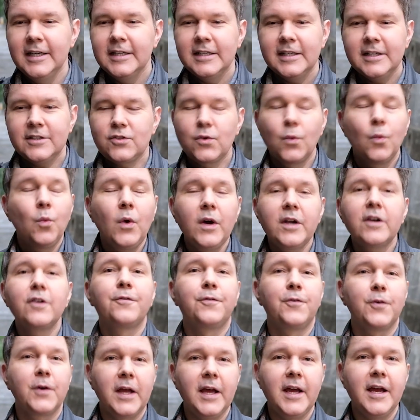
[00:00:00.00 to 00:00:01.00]
It's a
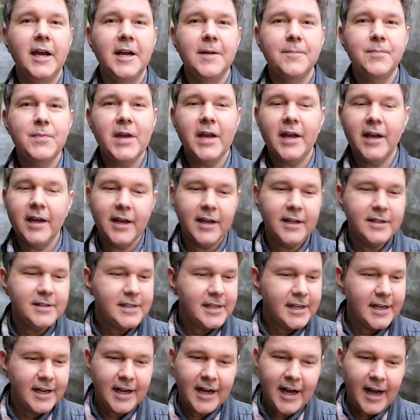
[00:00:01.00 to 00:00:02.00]
wonderful game, and
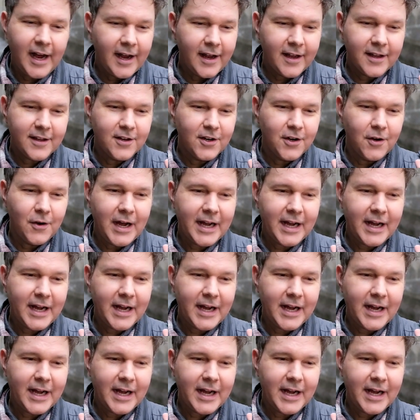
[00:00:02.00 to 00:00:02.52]
you know,